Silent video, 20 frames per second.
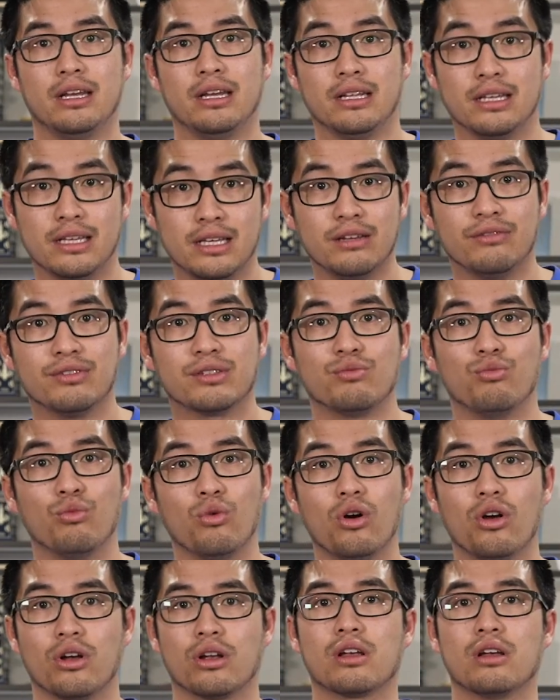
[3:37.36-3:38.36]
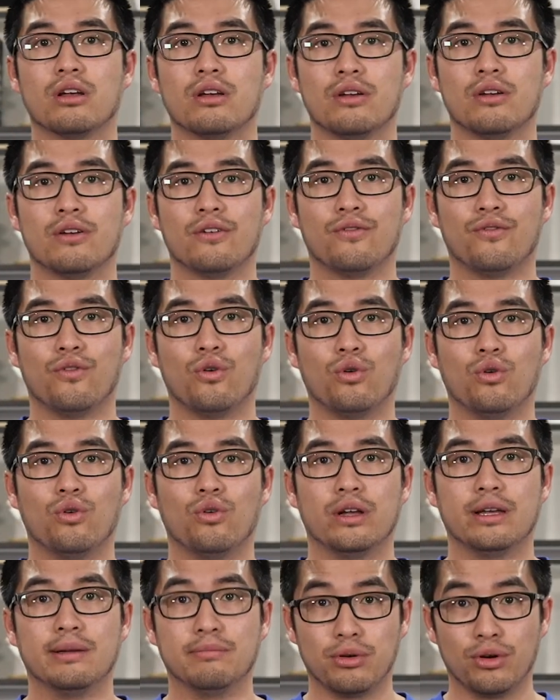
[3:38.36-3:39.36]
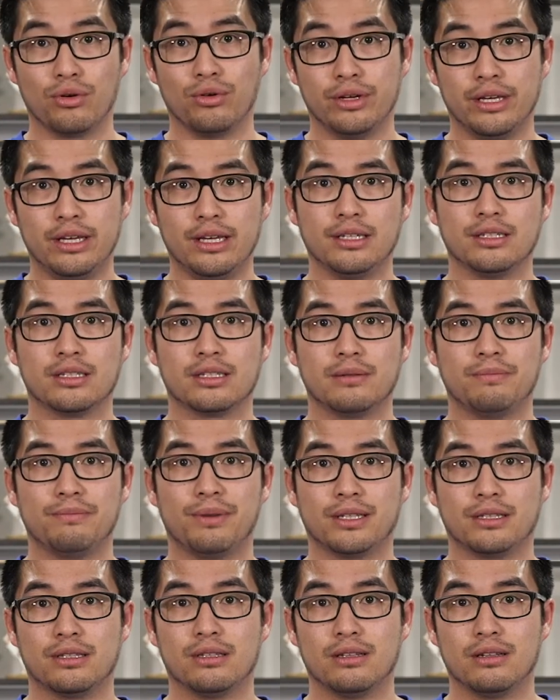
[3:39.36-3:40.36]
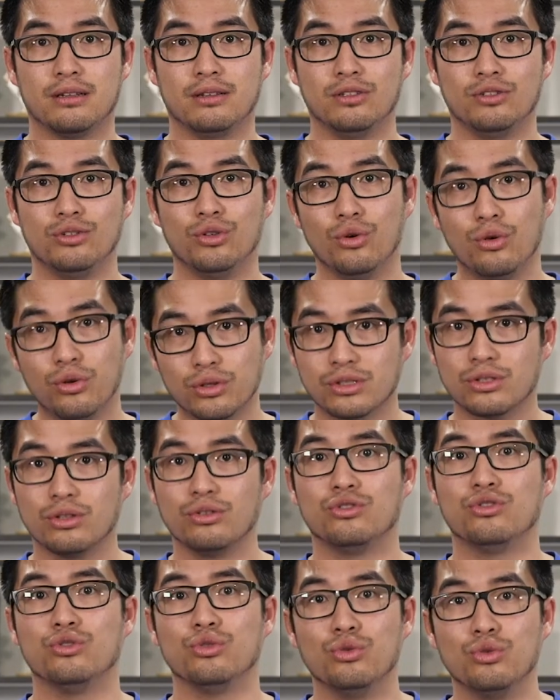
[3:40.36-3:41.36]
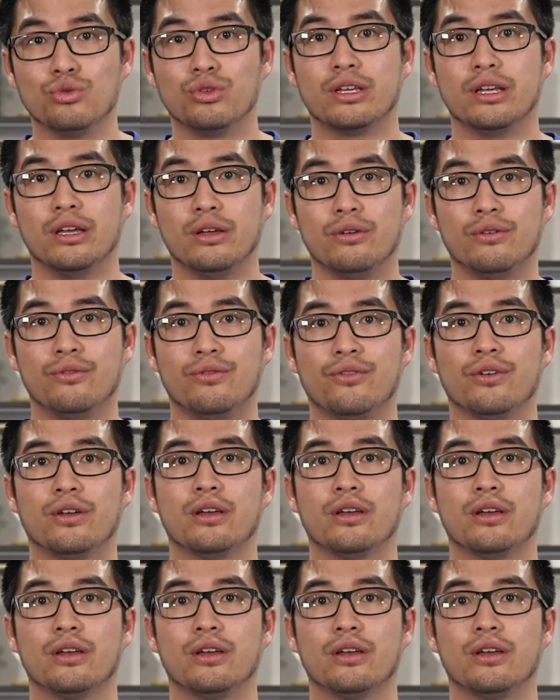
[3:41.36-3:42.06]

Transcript: and gifts work for employees, but you also do give